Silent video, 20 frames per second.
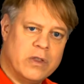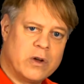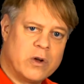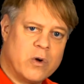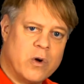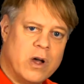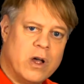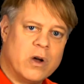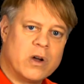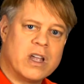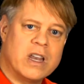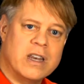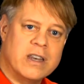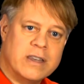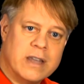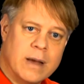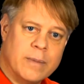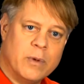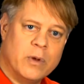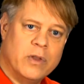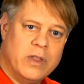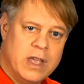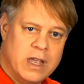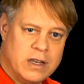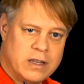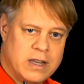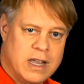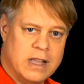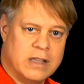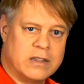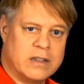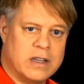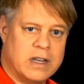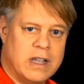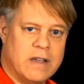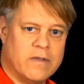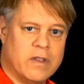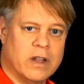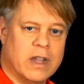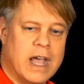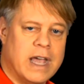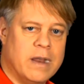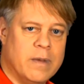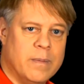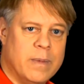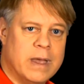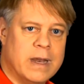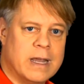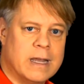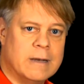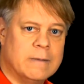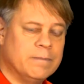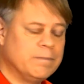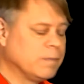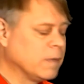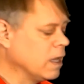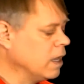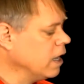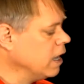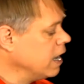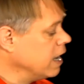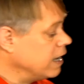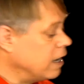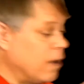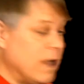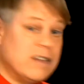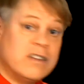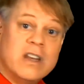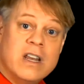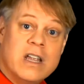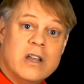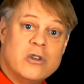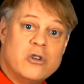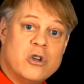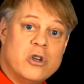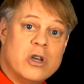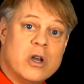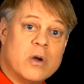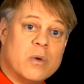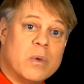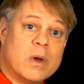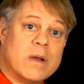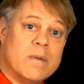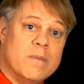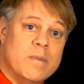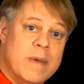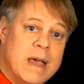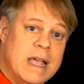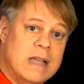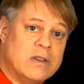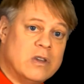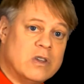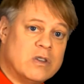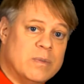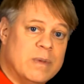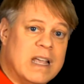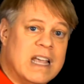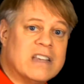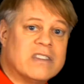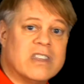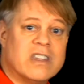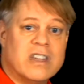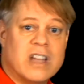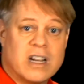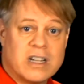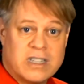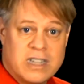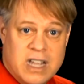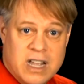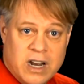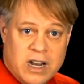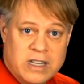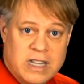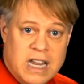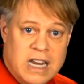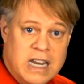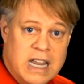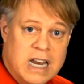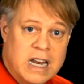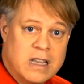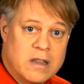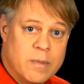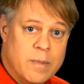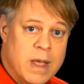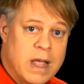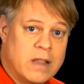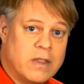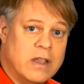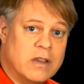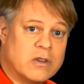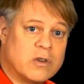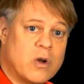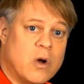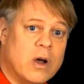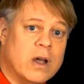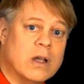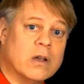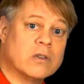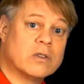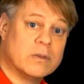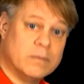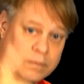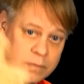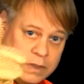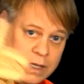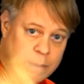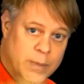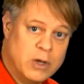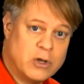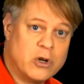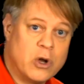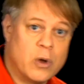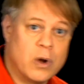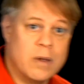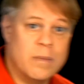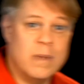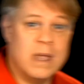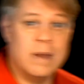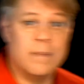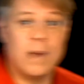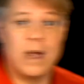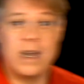the coil can double the intensity of the light emitted. Now as an engineer, what amazes me is the ductility needed to make these coils. Let me show you what I mean